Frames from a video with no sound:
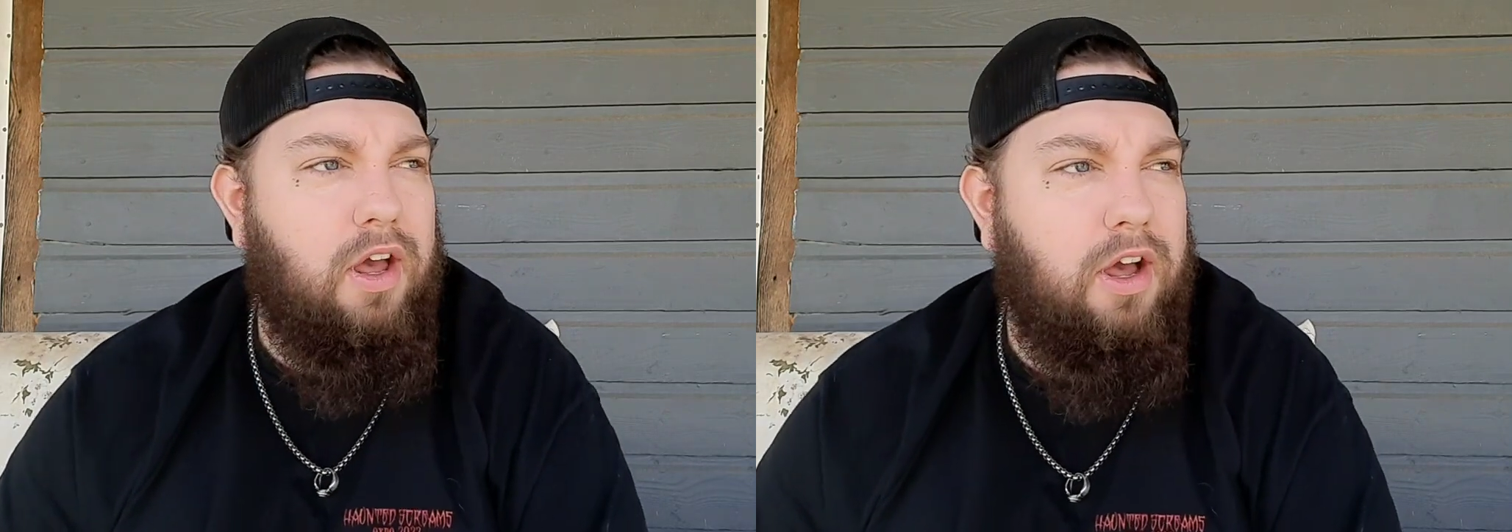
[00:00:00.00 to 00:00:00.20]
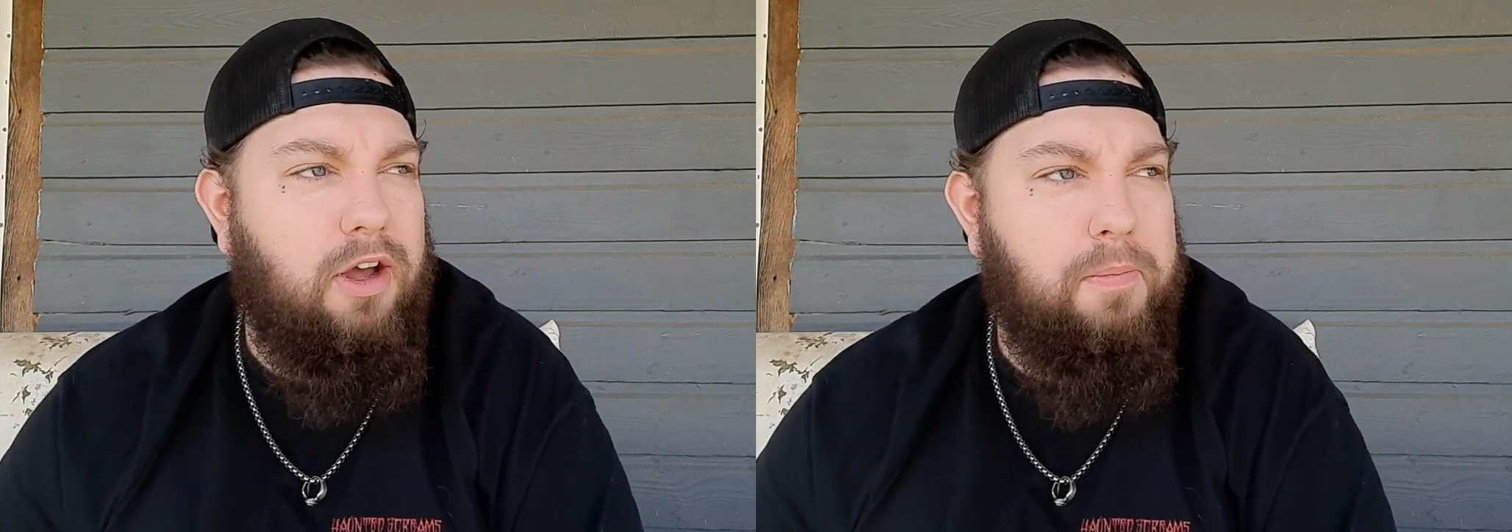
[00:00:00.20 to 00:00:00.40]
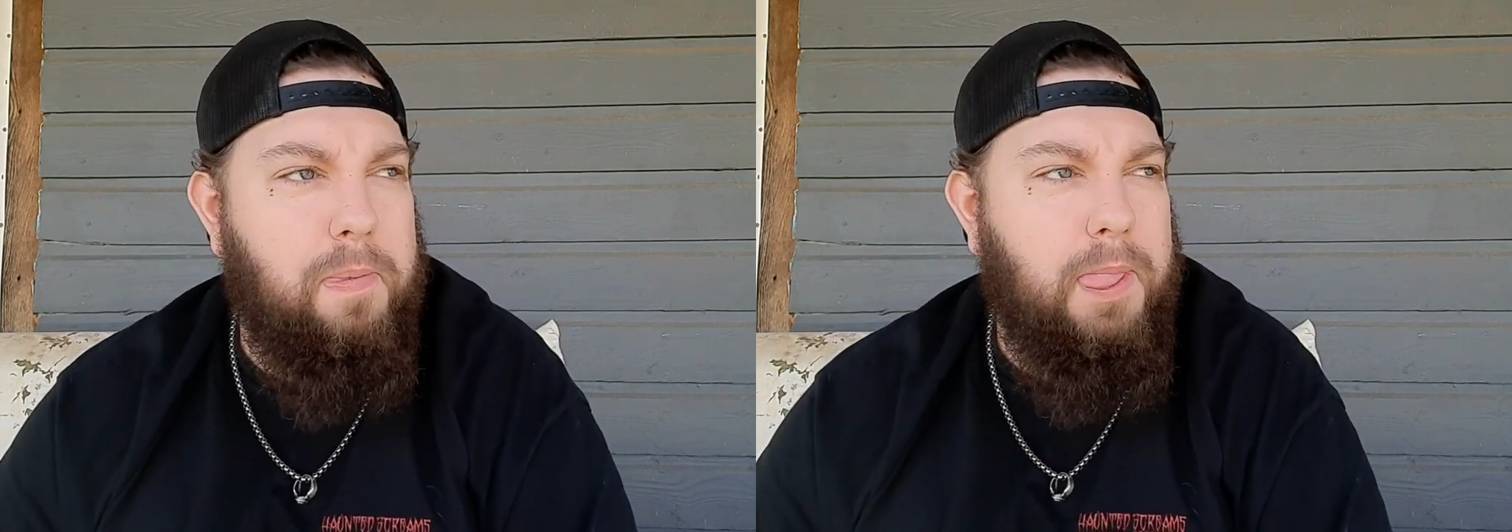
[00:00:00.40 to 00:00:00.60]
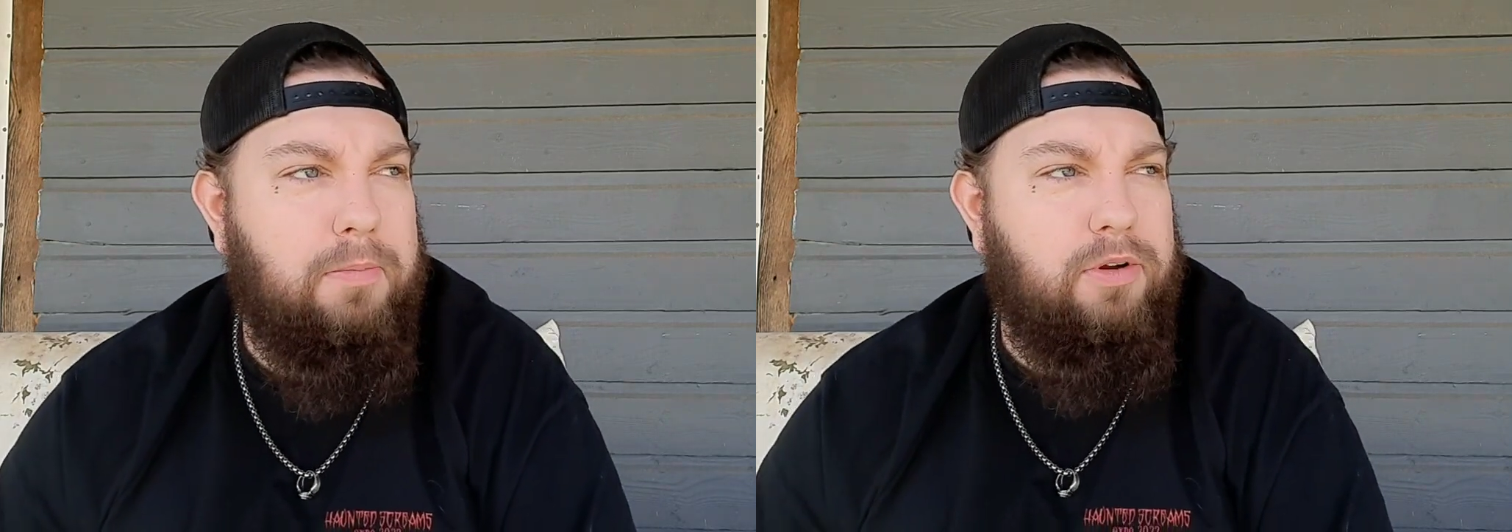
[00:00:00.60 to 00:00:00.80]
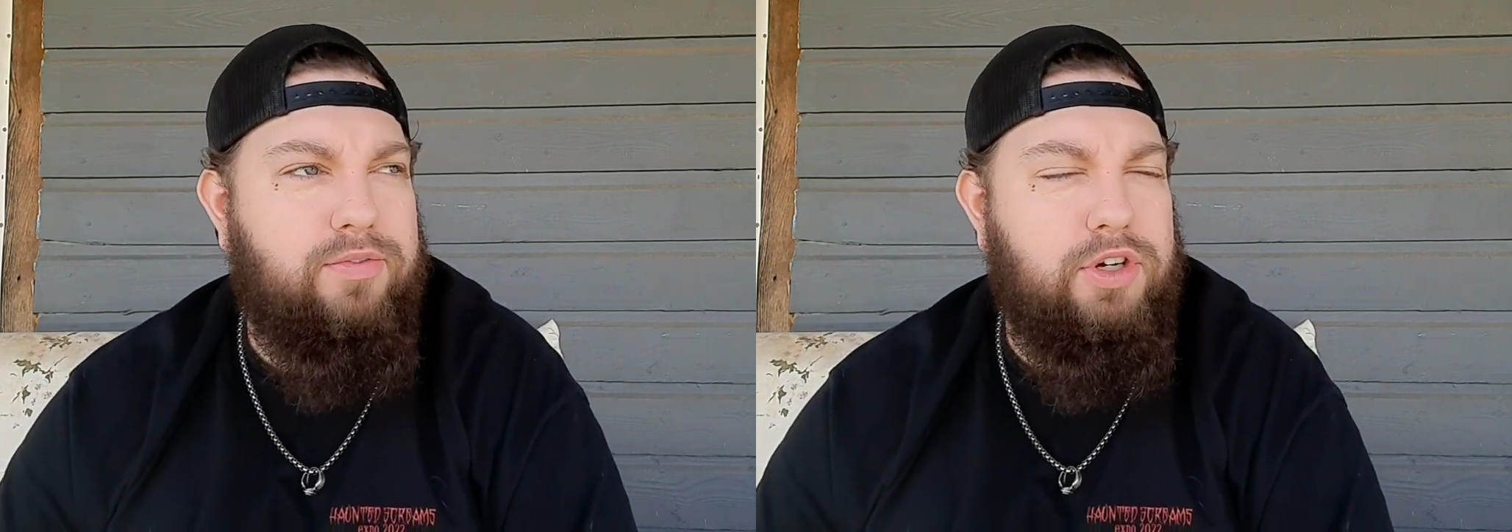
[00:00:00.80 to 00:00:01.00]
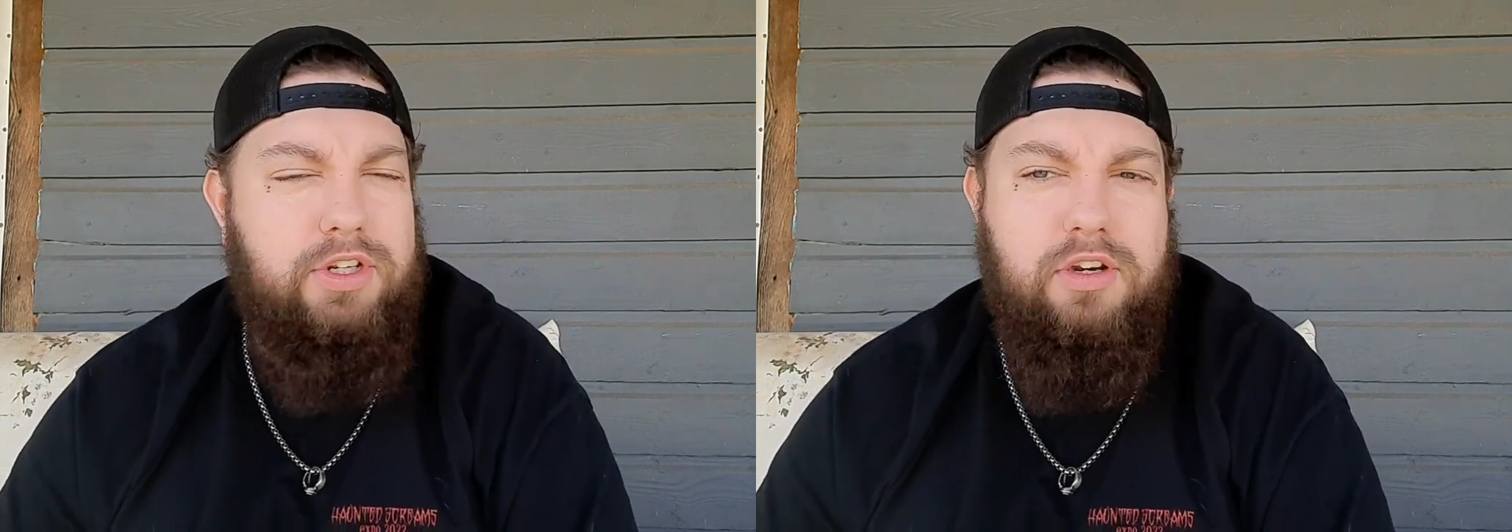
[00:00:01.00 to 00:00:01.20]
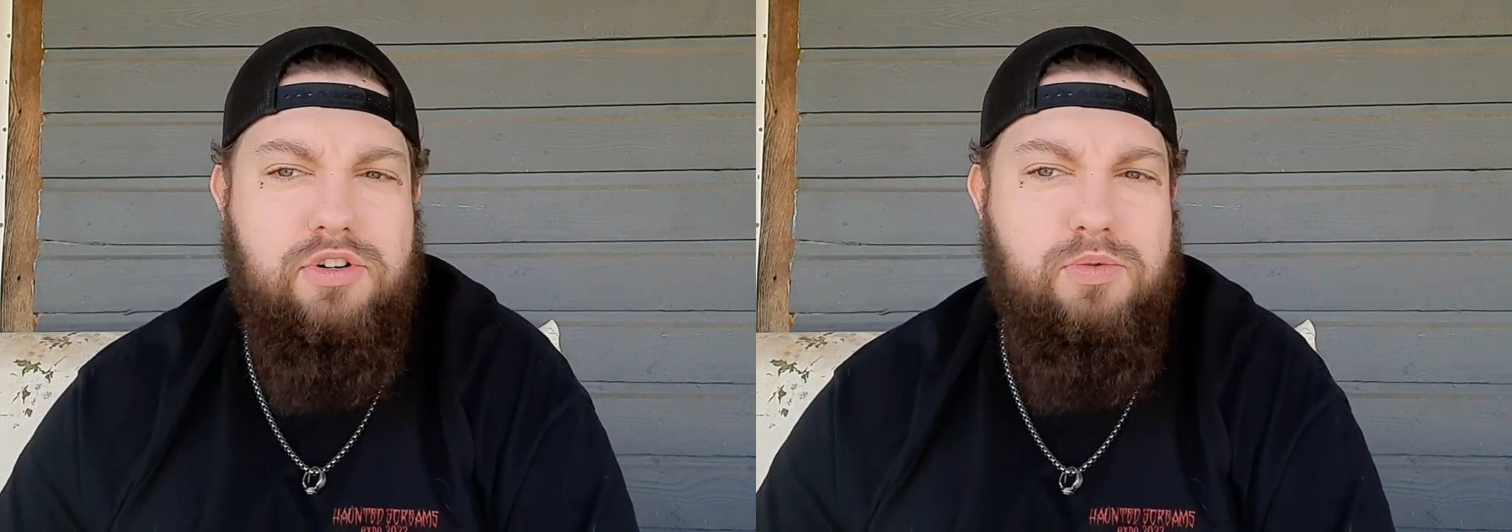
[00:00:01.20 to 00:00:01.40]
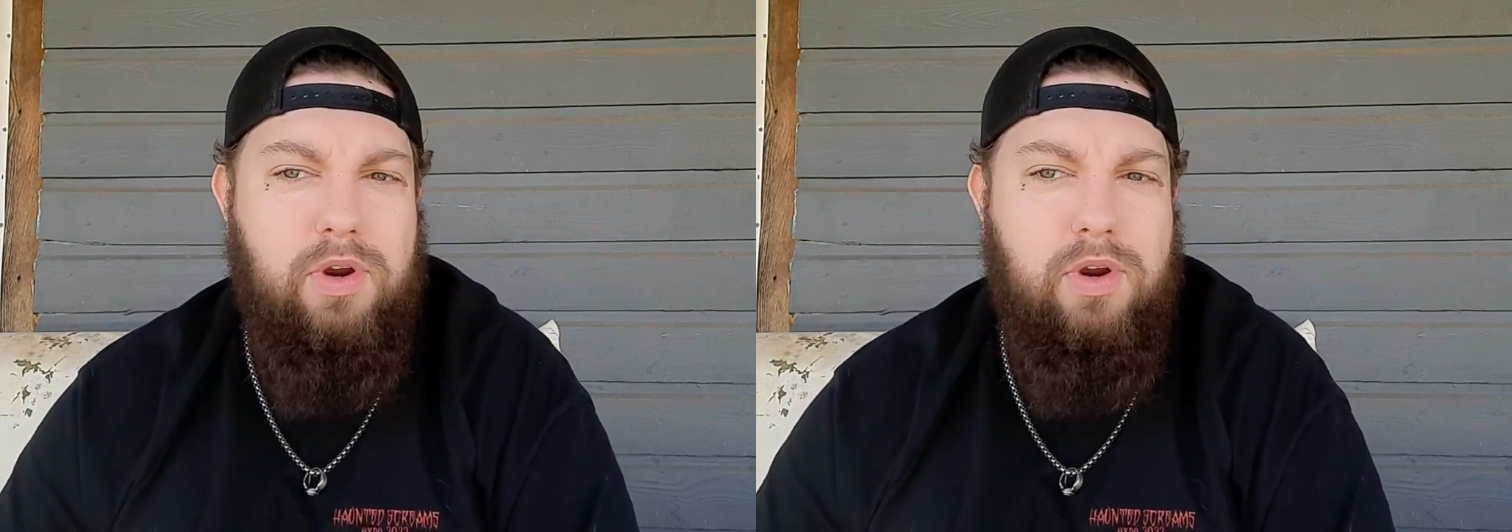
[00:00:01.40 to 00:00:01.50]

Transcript: But for years,